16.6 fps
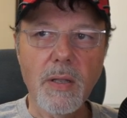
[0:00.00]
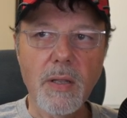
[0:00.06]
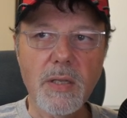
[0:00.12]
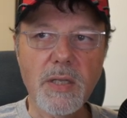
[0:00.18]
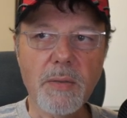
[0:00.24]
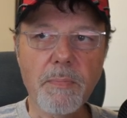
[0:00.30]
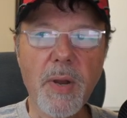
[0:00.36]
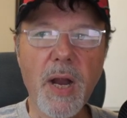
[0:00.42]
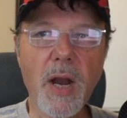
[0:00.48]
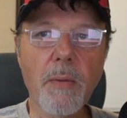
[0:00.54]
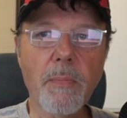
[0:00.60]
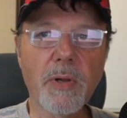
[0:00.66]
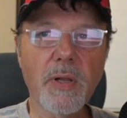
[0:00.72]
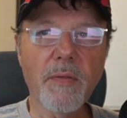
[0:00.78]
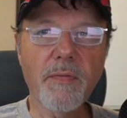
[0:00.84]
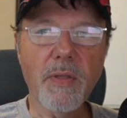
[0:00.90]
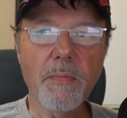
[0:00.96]
It's a
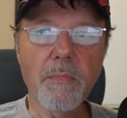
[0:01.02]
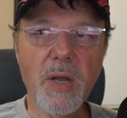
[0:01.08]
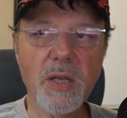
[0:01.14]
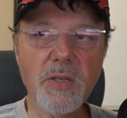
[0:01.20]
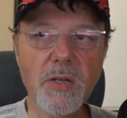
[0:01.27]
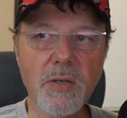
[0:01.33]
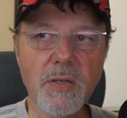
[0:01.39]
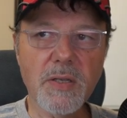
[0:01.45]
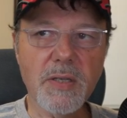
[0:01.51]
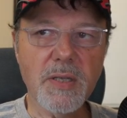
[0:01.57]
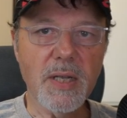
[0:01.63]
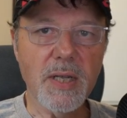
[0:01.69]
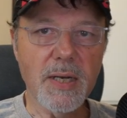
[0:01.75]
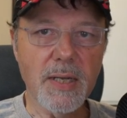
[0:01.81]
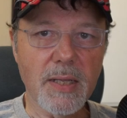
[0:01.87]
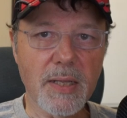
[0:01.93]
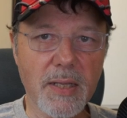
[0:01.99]
parable of the mustard
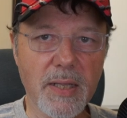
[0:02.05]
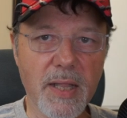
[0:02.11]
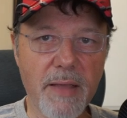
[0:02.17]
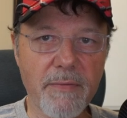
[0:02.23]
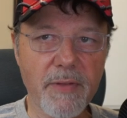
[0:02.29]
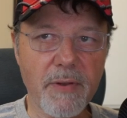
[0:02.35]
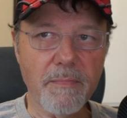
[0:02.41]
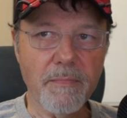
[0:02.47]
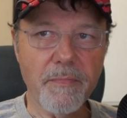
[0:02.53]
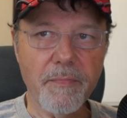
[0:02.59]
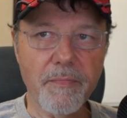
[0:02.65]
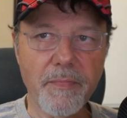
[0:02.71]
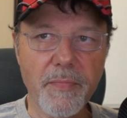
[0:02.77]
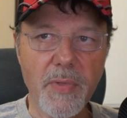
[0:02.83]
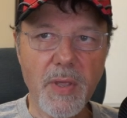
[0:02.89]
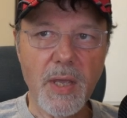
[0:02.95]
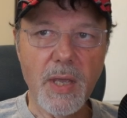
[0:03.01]
seed and the leaven.
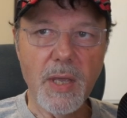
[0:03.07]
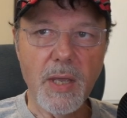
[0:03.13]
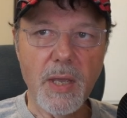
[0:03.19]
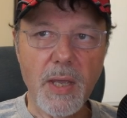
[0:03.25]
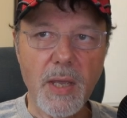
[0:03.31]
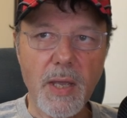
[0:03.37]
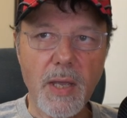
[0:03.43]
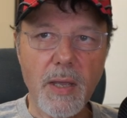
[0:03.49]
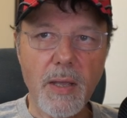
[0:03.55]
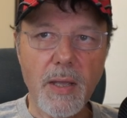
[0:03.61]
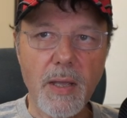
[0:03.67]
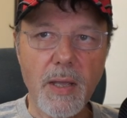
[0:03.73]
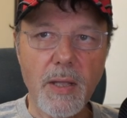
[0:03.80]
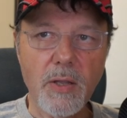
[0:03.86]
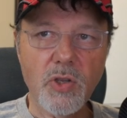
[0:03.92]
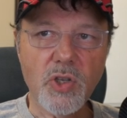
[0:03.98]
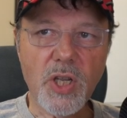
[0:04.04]

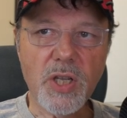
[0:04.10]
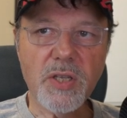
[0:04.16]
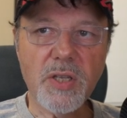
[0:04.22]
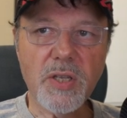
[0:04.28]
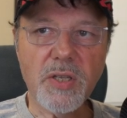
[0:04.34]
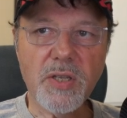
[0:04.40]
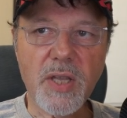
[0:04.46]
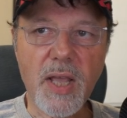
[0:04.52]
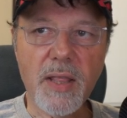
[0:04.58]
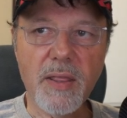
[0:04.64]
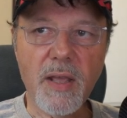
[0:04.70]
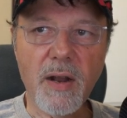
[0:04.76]
Jesus said,